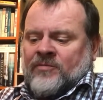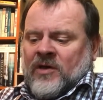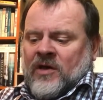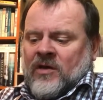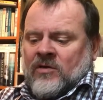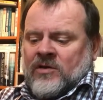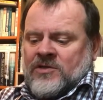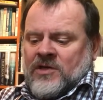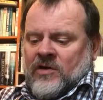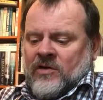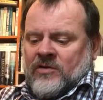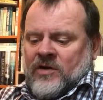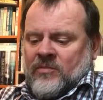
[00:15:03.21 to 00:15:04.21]
Piano
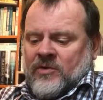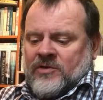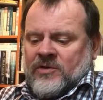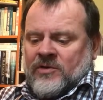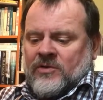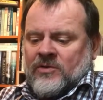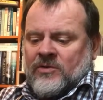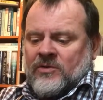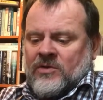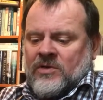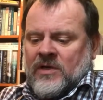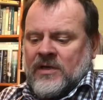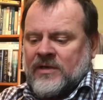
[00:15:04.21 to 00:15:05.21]
Concerto Number 2,
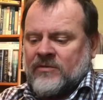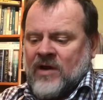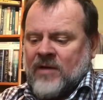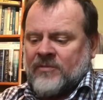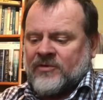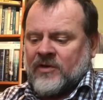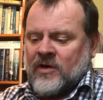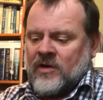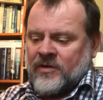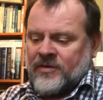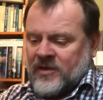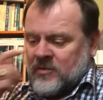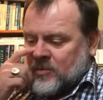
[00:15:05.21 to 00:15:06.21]
Rhapsody on a
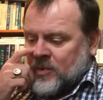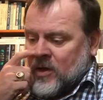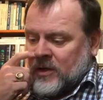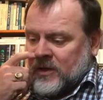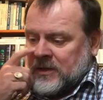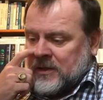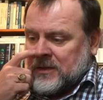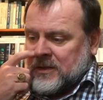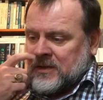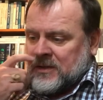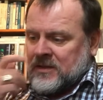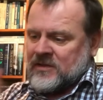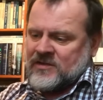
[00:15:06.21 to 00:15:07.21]
Theme of
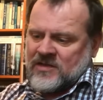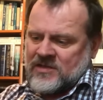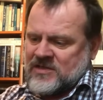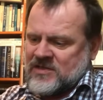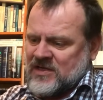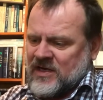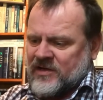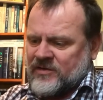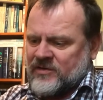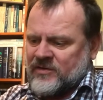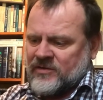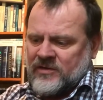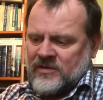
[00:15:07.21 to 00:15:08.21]
Paganini. It's a
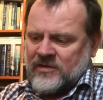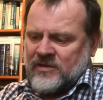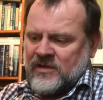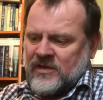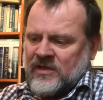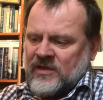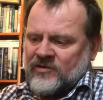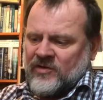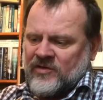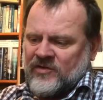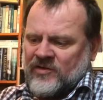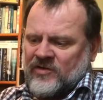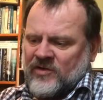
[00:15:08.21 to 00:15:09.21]
standard. So
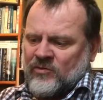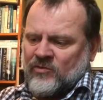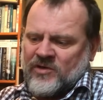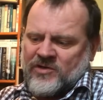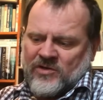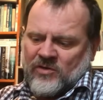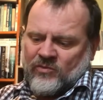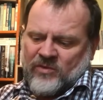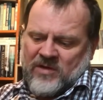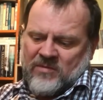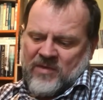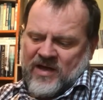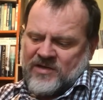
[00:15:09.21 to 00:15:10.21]
this is an original
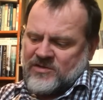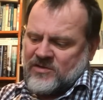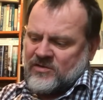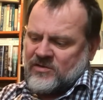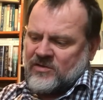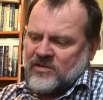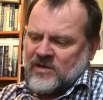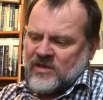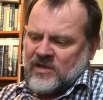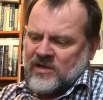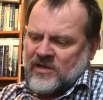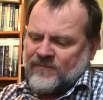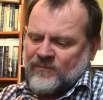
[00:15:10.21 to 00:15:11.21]
remastered
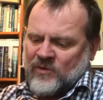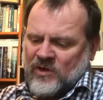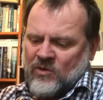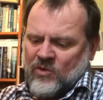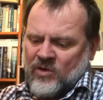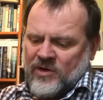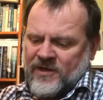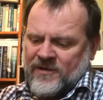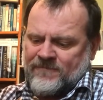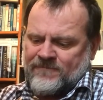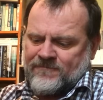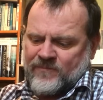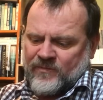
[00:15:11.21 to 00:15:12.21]
recording.